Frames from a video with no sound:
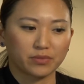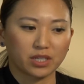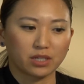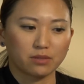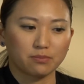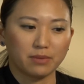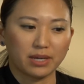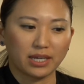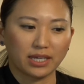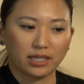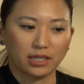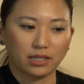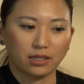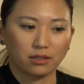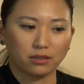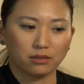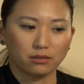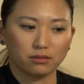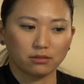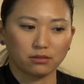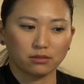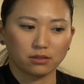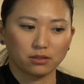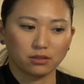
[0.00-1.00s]

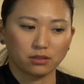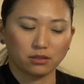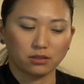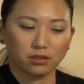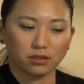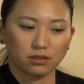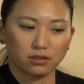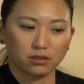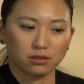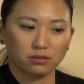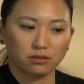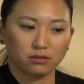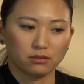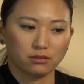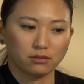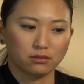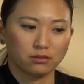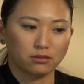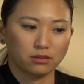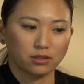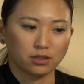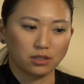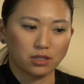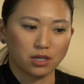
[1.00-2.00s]
making
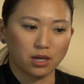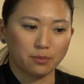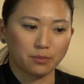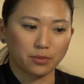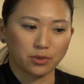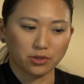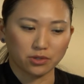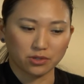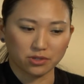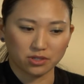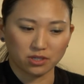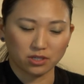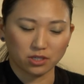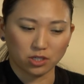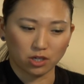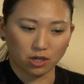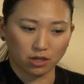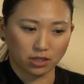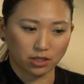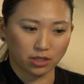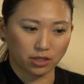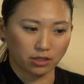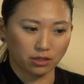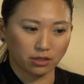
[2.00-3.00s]
the numbers
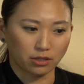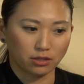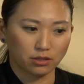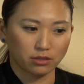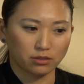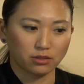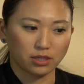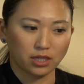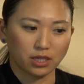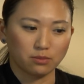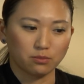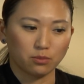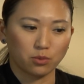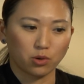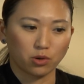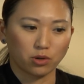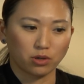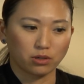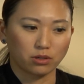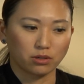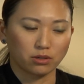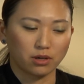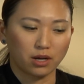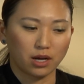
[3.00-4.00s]
darker and
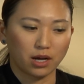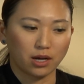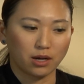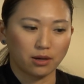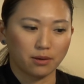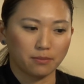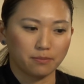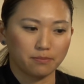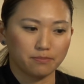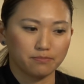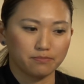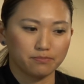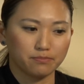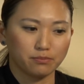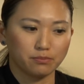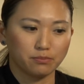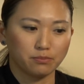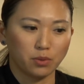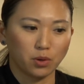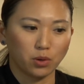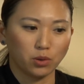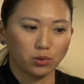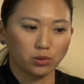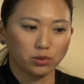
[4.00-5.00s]
more
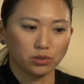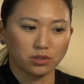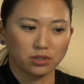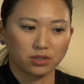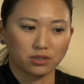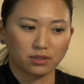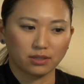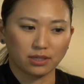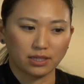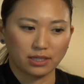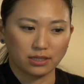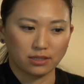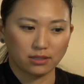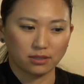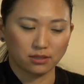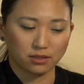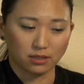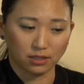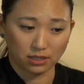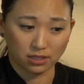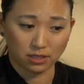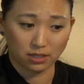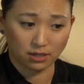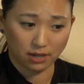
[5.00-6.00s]
bold, and
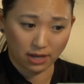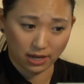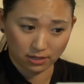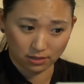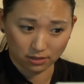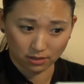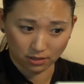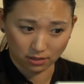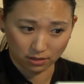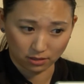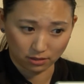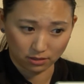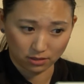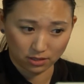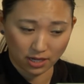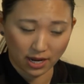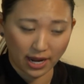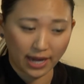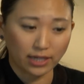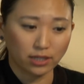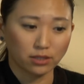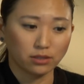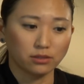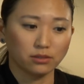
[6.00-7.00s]
the
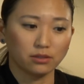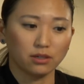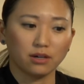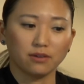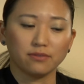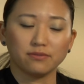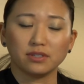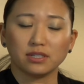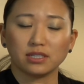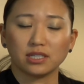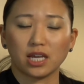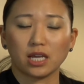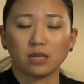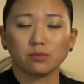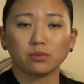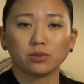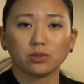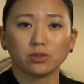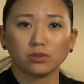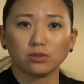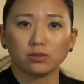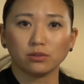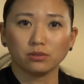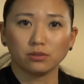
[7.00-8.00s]
title of the
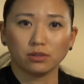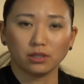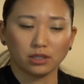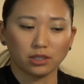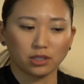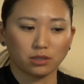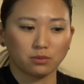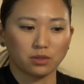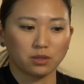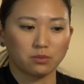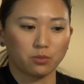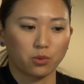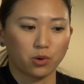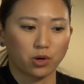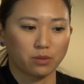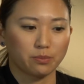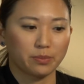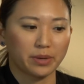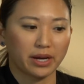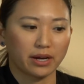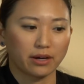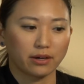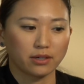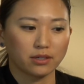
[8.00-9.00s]
table a little bit more
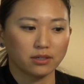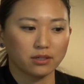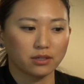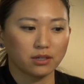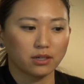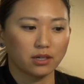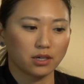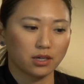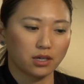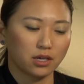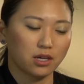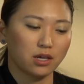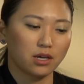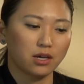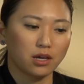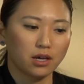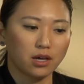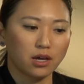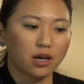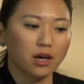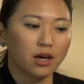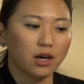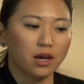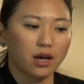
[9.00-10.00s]
apparent.
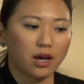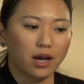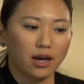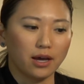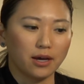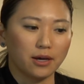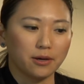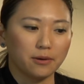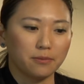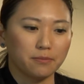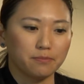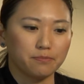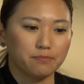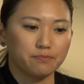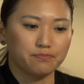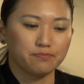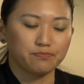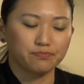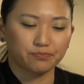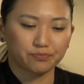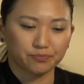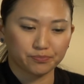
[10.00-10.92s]
And